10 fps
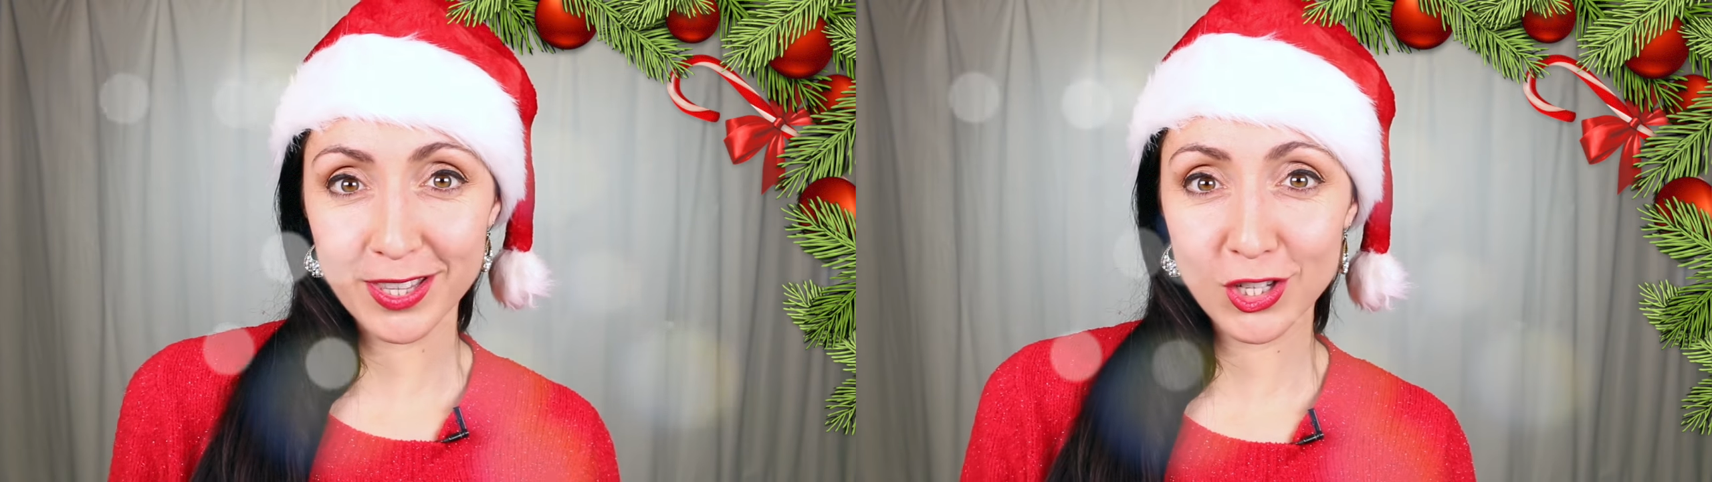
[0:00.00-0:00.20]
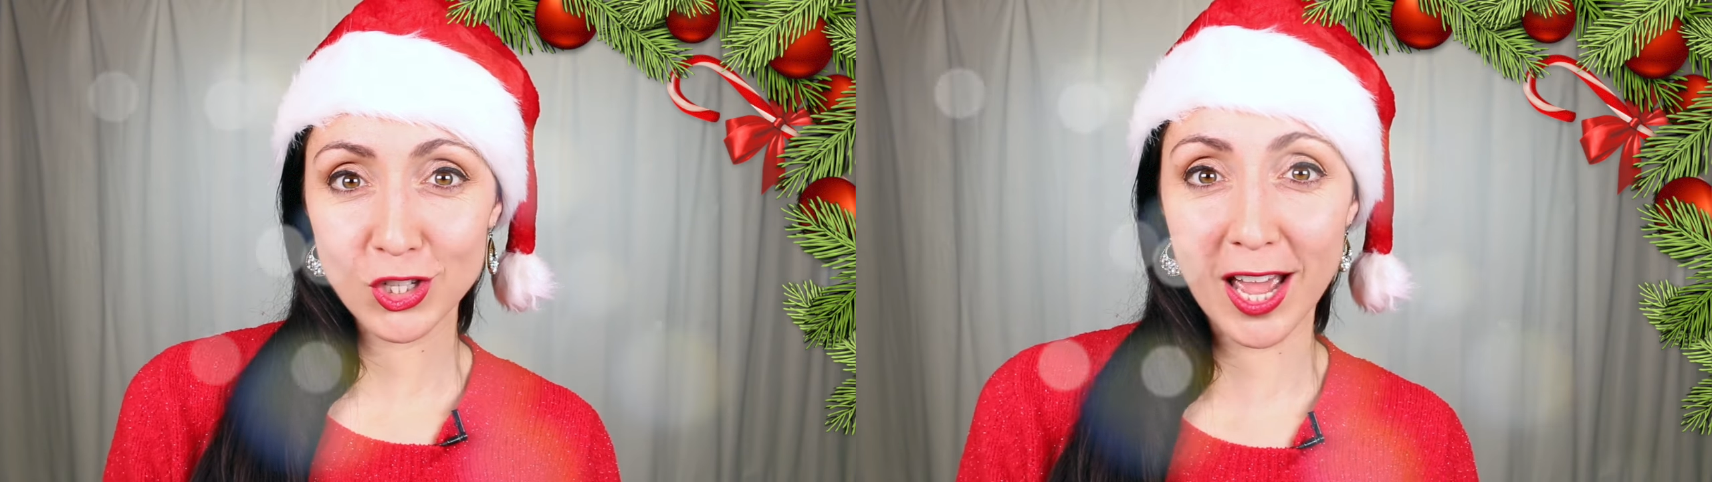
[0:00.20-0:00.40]

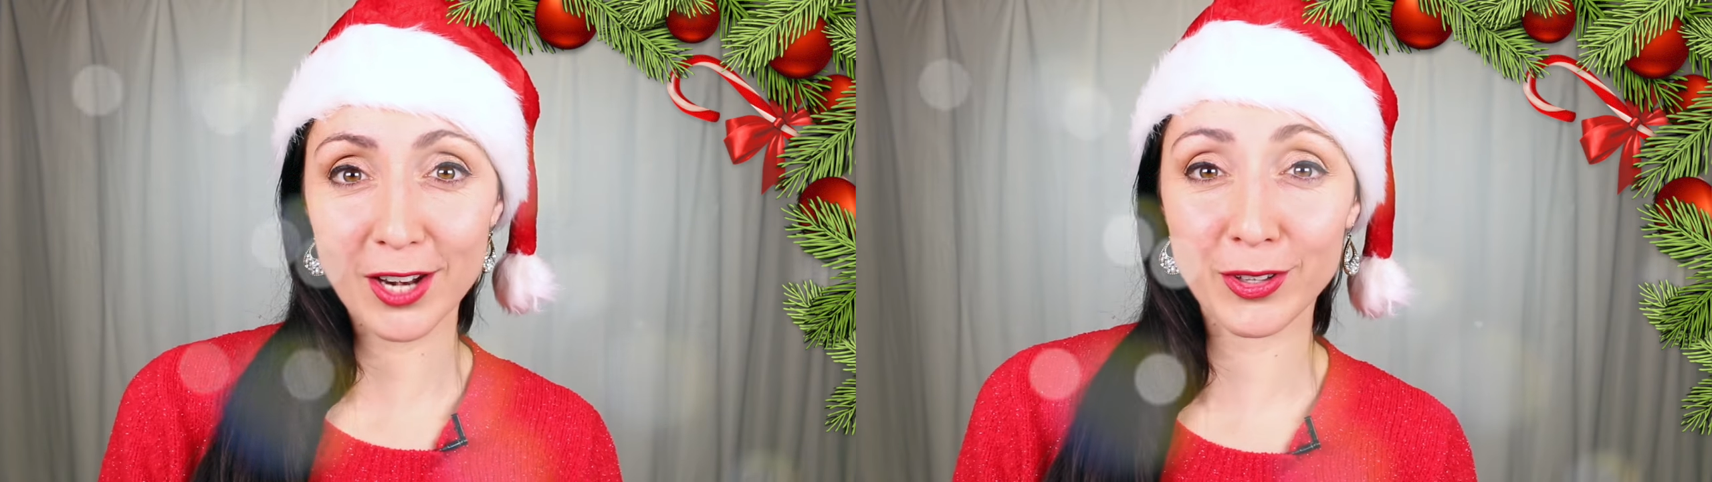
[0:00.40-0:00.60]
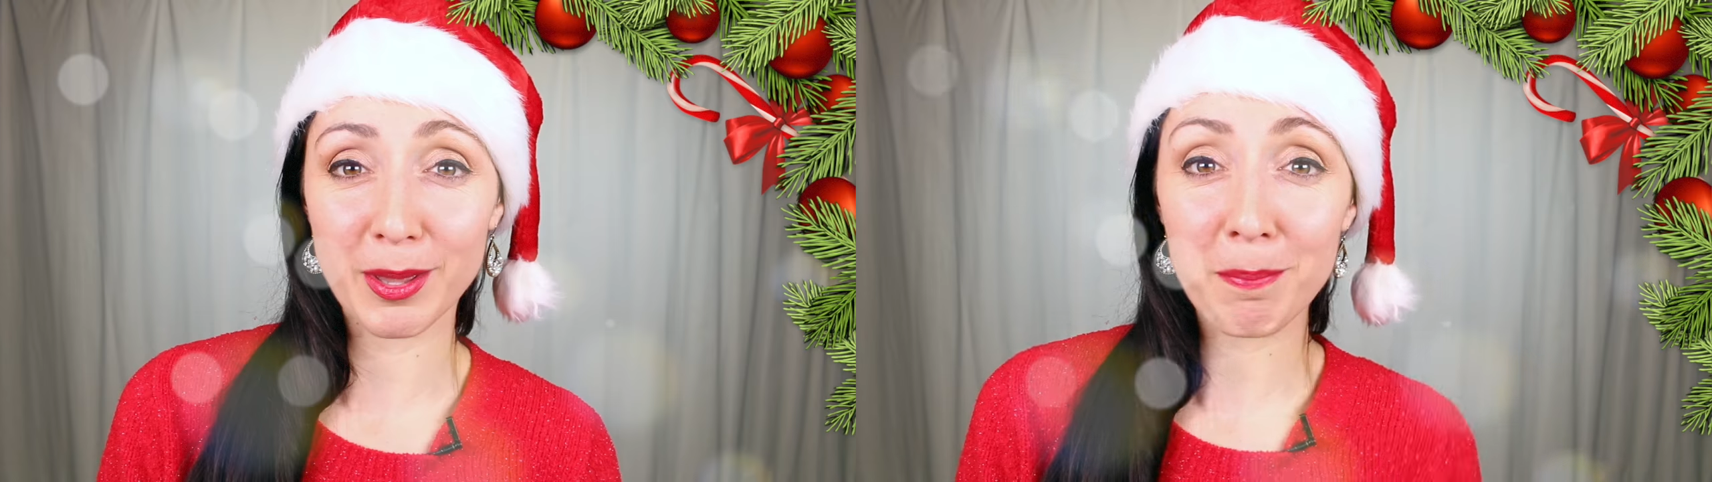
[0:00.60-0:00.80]
this
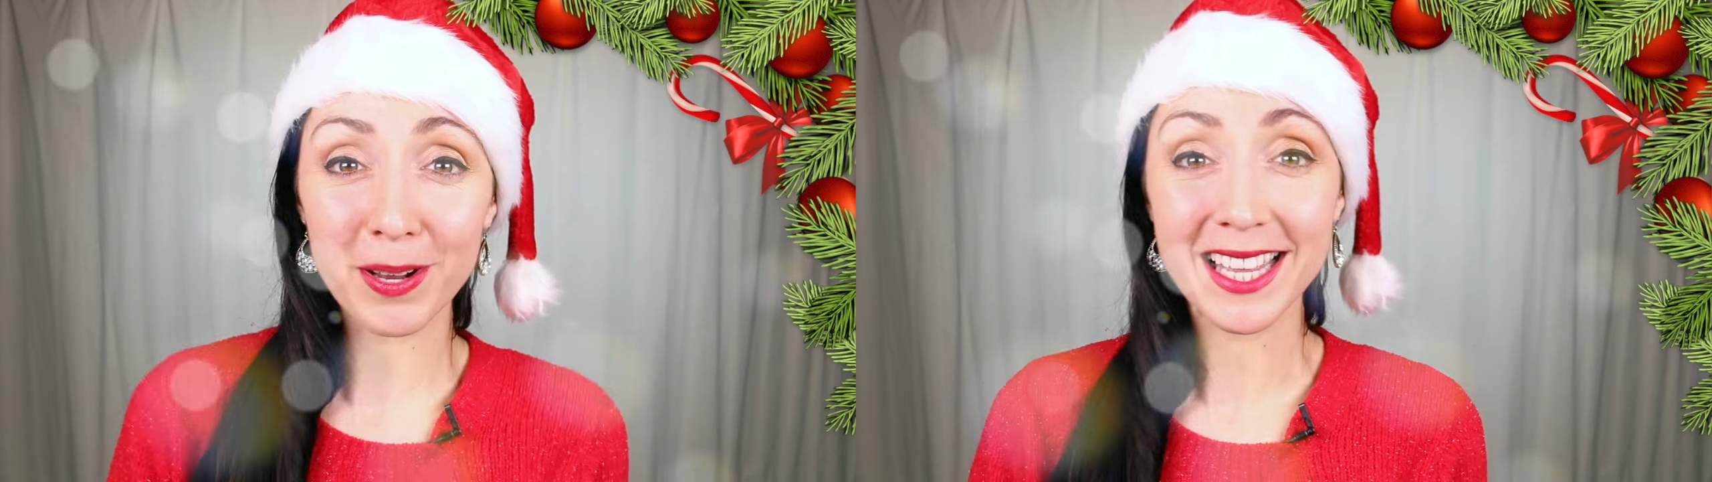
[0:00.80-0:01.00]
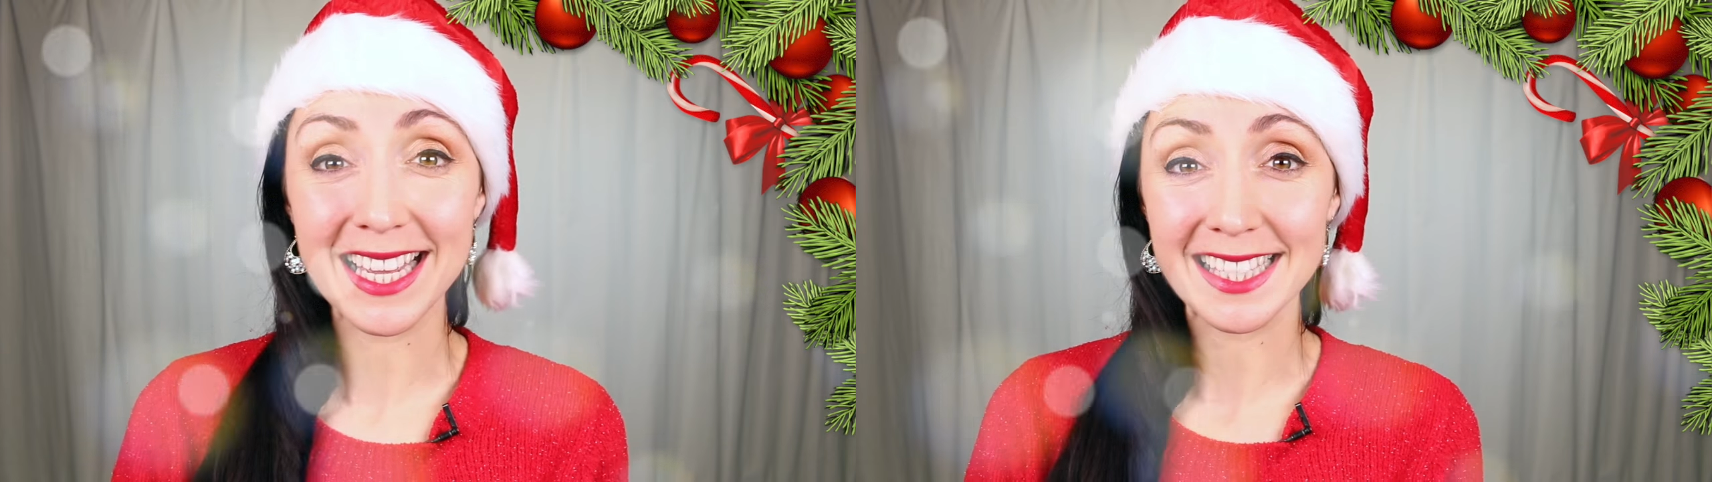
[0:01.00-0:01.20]
channel, then
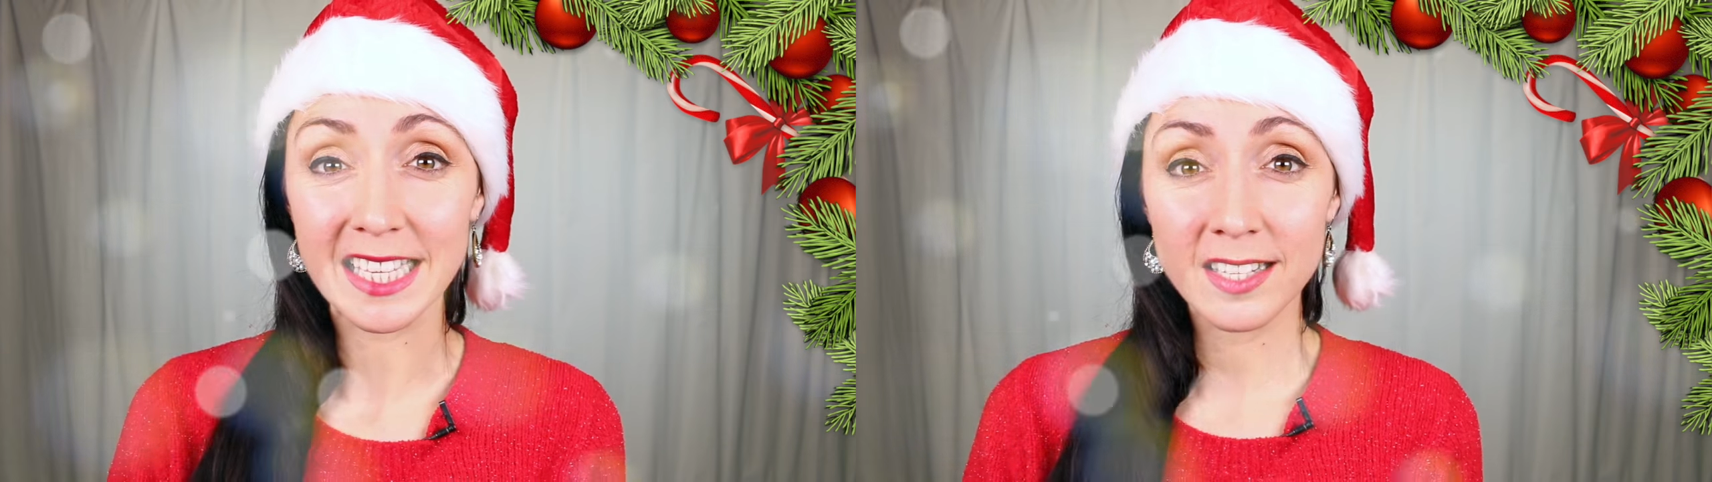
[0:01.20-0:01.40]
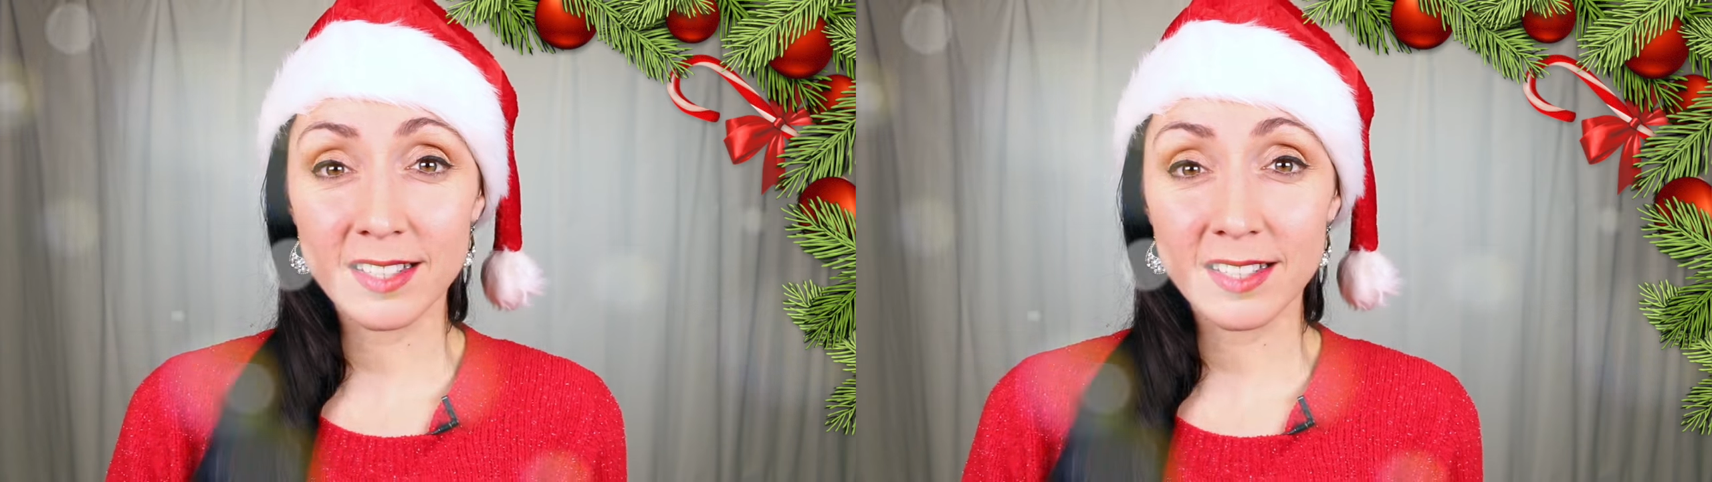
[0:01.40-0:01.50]
please,